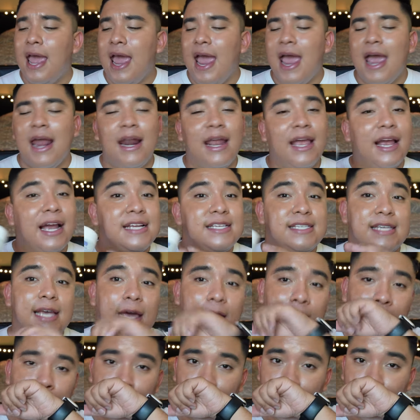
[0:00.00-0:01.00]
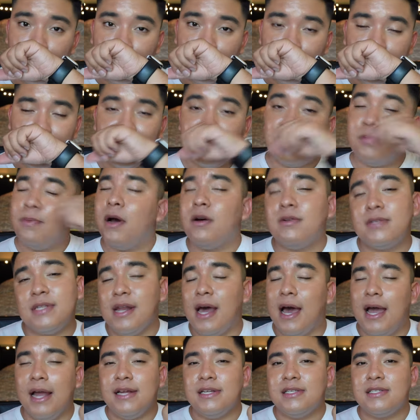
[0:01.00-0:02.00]
And like I said, it smells
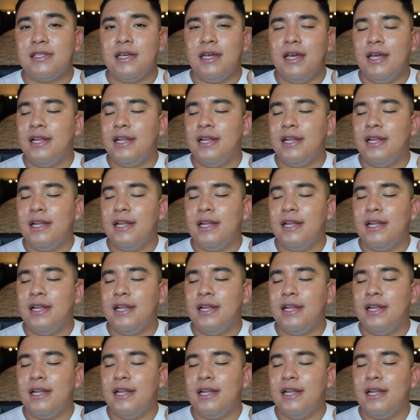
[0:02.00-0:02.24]
nice.